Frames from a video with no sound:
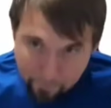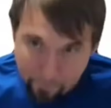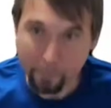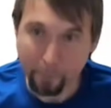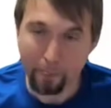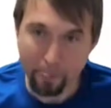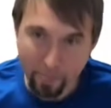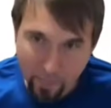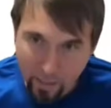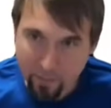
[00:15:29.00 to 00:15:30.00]
different problem,
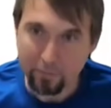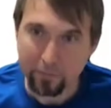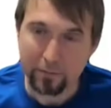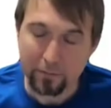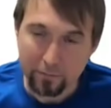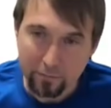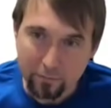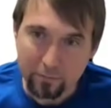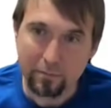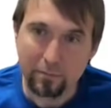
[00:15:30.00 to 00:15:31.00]
and the cost of
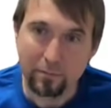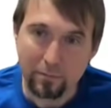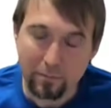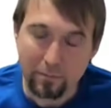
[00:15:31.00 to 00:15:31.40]
retrieval in those